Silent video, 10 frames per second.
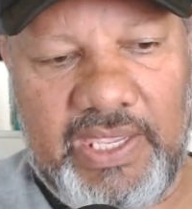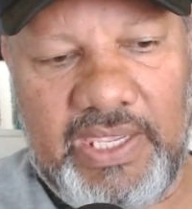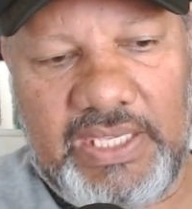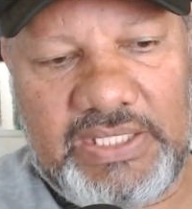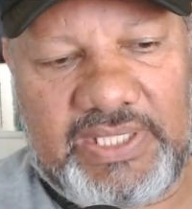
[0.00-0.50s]

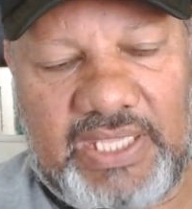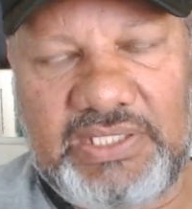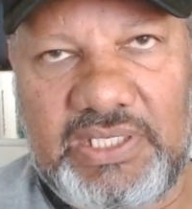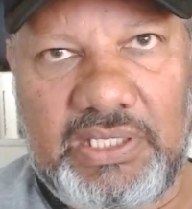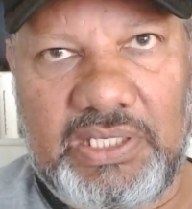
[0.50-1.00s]
So
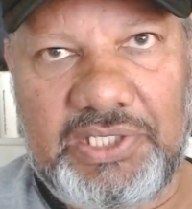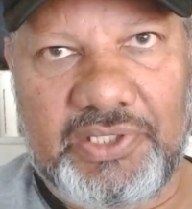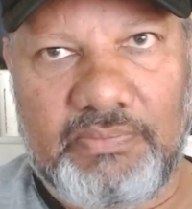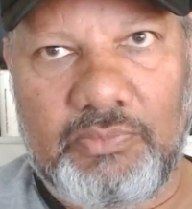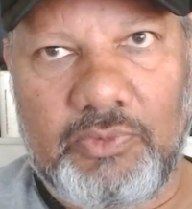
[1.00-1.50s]
that's the
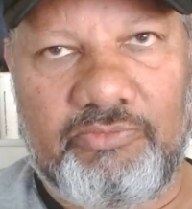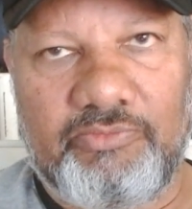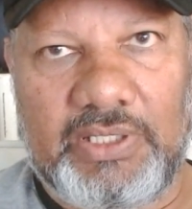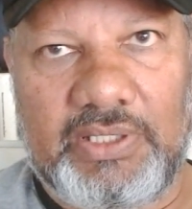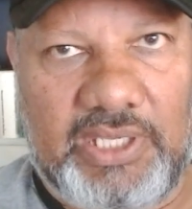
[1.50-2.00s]
initial
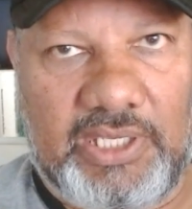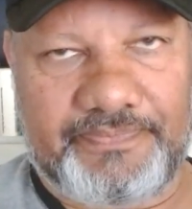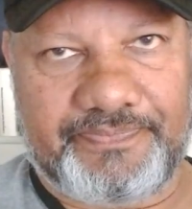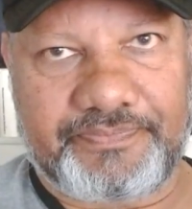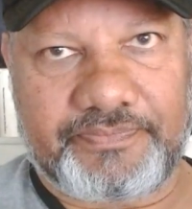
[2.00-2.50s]
movement there.
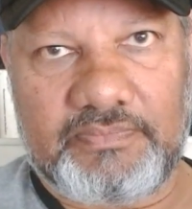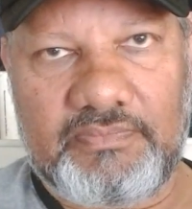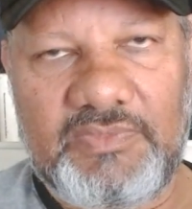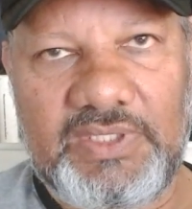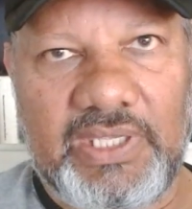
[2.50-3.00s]

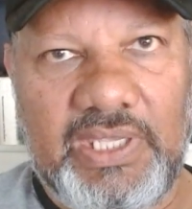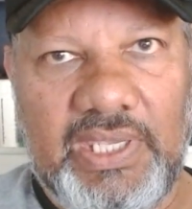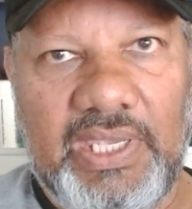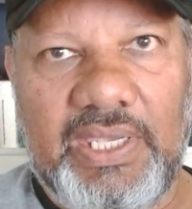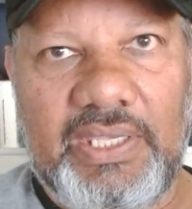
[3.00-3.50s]

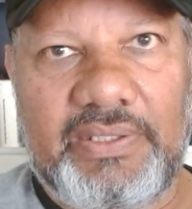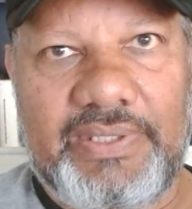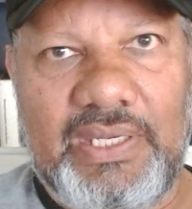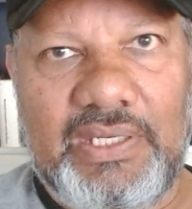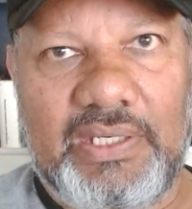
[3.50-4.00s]

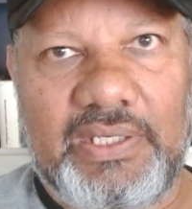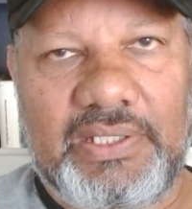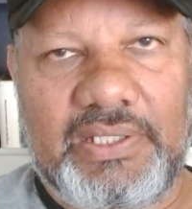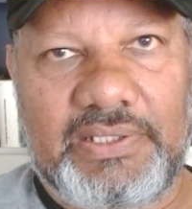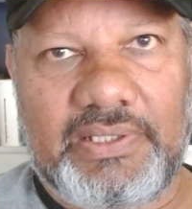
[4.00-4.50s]
Then
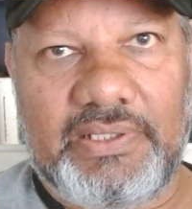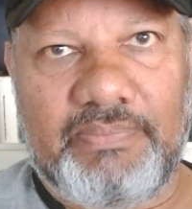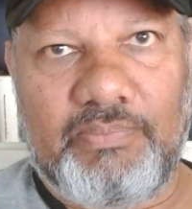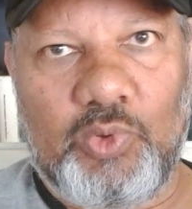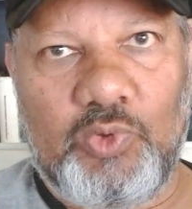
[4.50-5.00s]
it
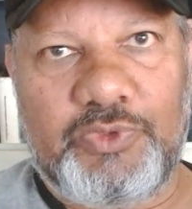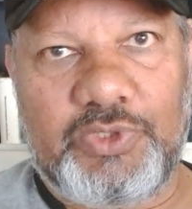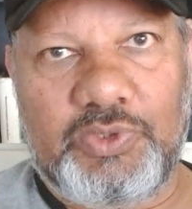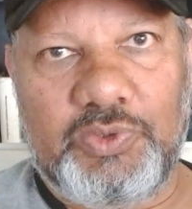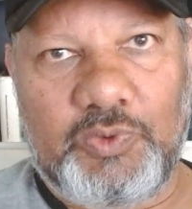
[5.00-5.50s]
moves
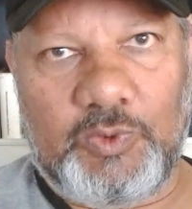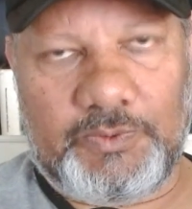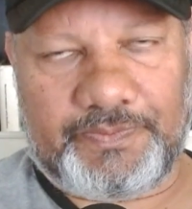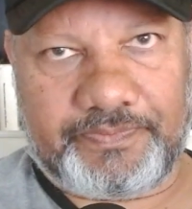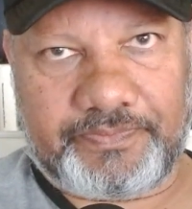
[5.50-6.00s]

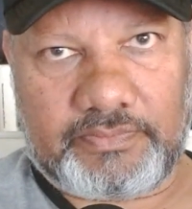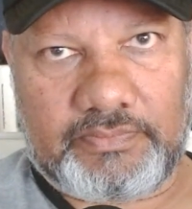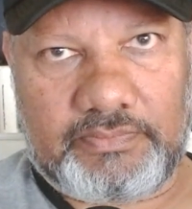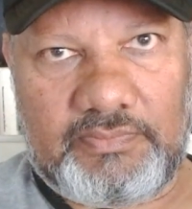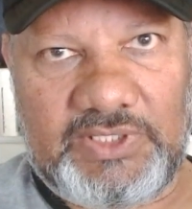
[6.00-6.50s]
to
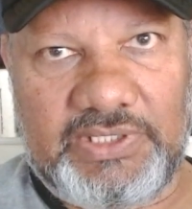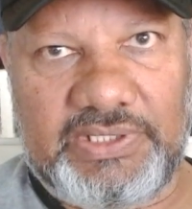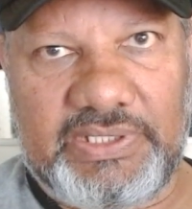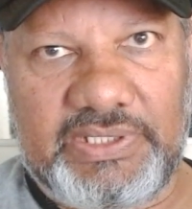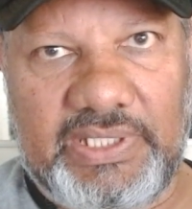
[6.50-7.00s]

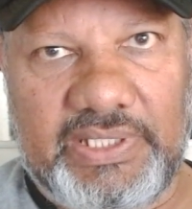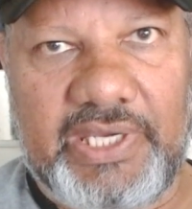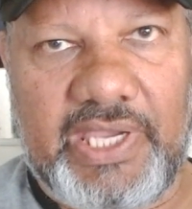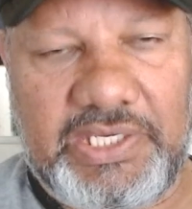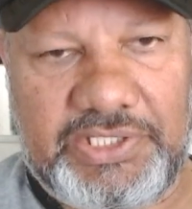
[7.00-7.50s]
the
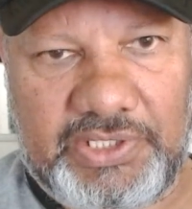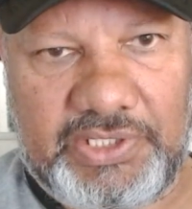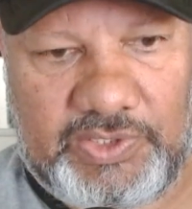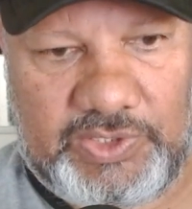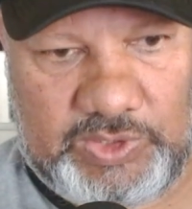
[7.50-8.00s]

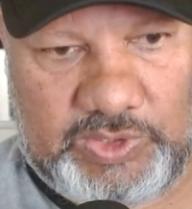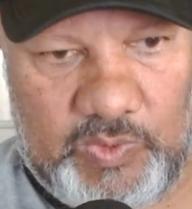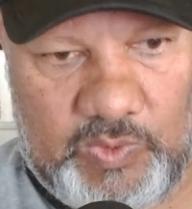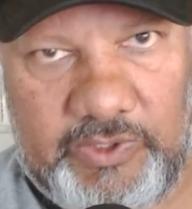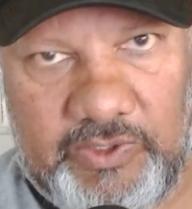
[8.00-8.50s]
creation
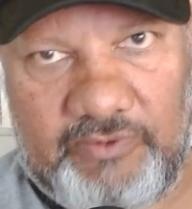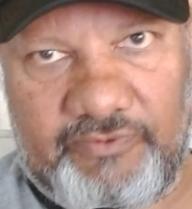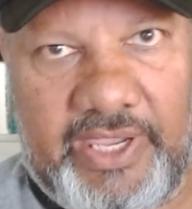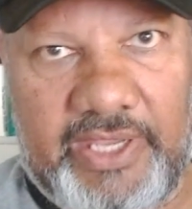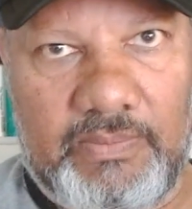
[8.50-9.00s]
story
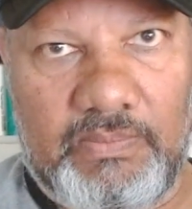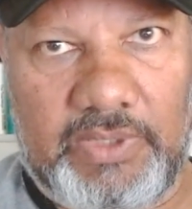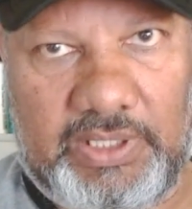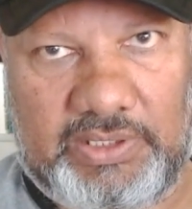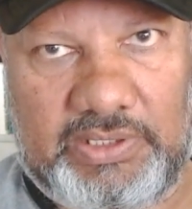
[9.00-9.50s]
of
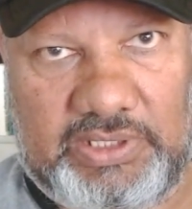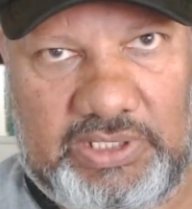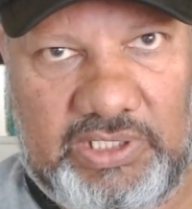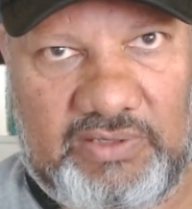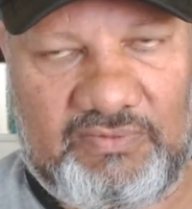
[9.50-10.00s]
Adam and
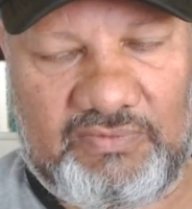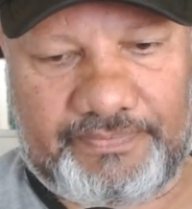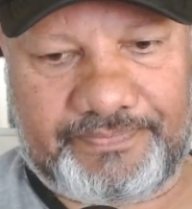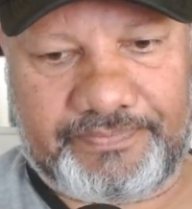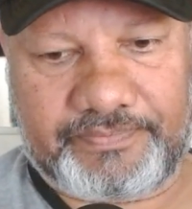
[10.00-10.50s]
Eve,
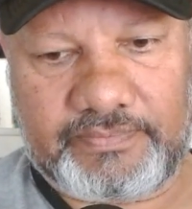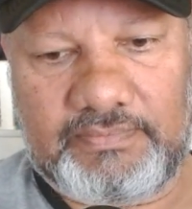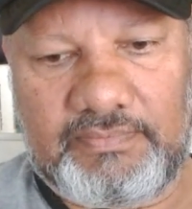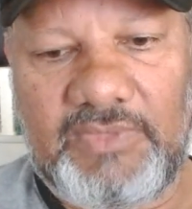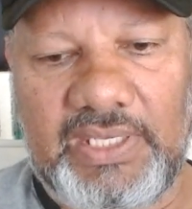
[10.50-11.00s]

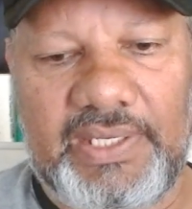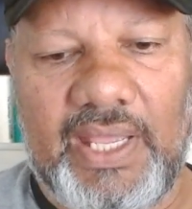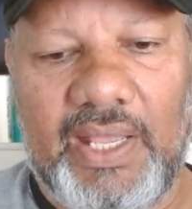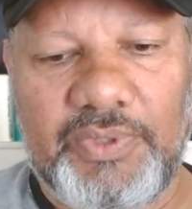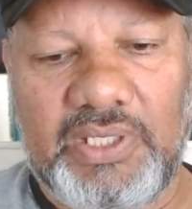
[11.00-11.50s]
and
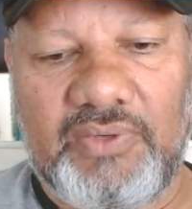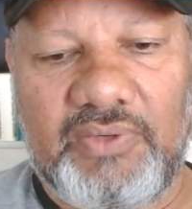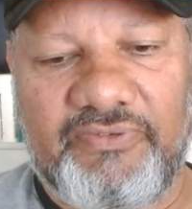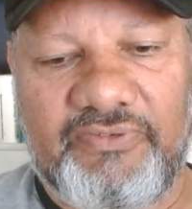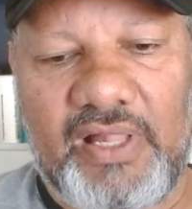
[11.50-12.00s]
how they
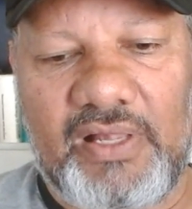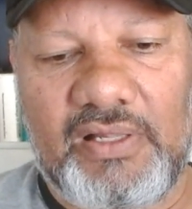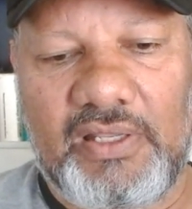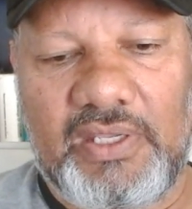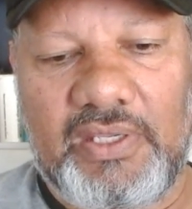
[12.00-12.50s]

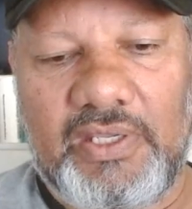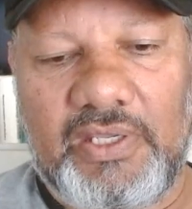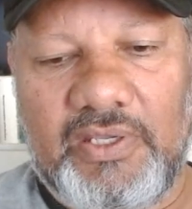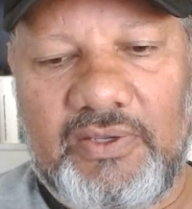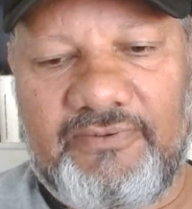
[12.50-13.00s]
fell
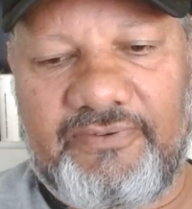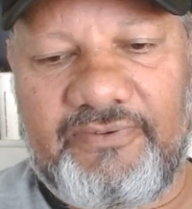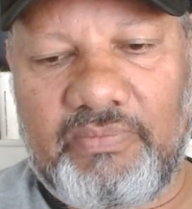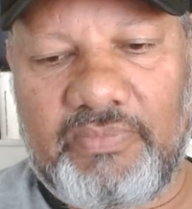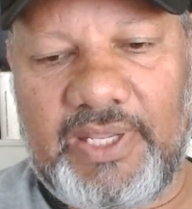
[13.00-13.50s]

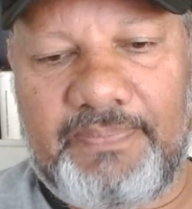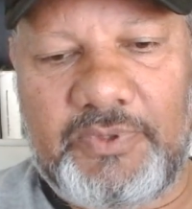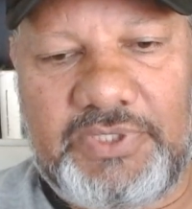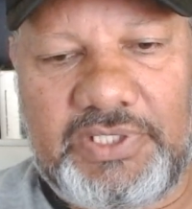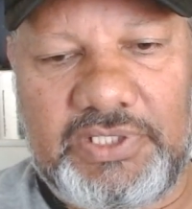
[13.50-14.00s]
from that
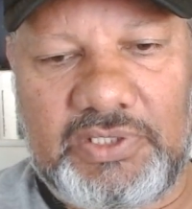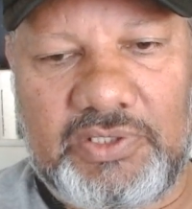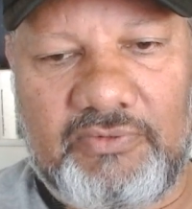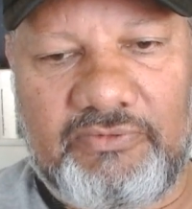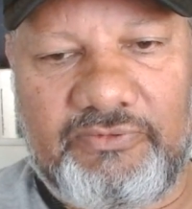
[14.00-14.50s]
position
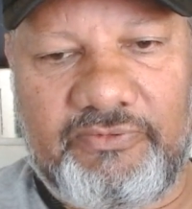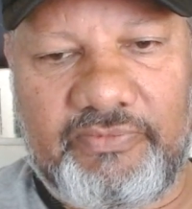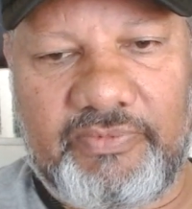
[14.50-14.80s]
of